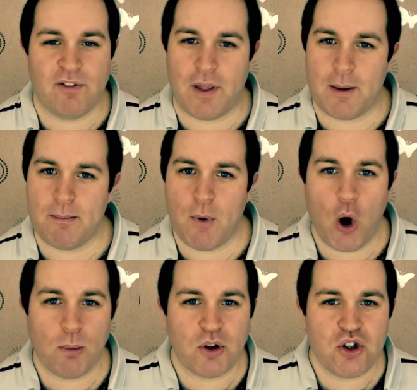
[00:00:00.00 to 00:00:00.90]
for the
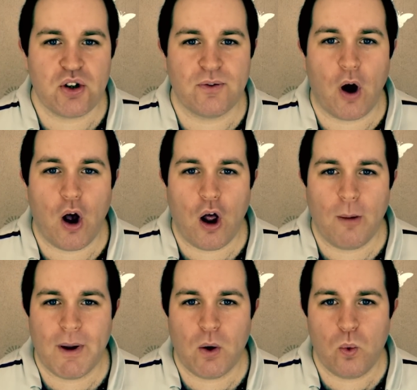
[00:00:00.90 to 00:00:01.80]
moment you've all
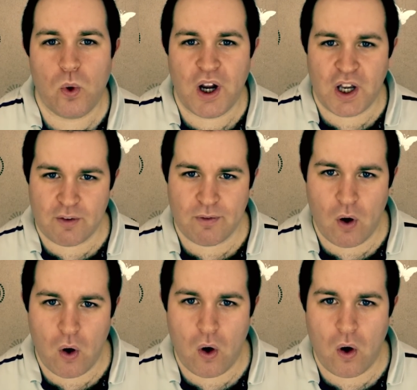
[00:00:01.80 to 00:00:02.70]
been waiting
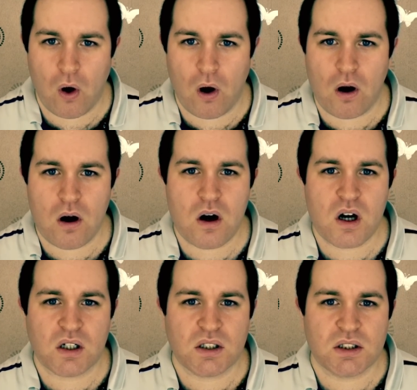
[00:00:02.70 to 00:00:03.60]

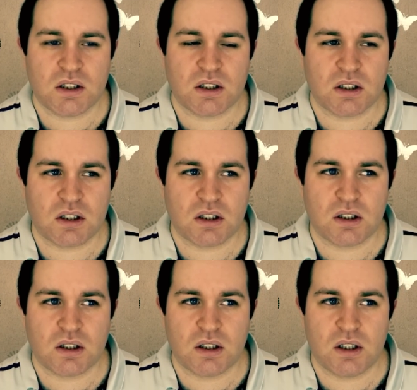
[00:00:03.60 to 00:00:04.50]
for,
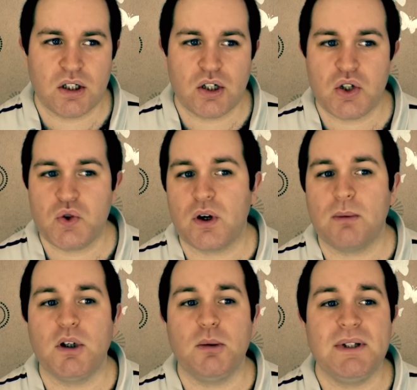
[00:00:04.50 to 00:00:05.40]

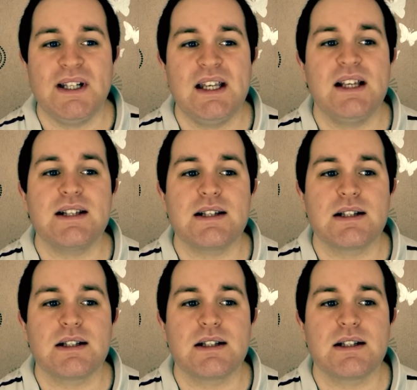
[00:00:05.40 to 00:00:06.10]
drumroll please.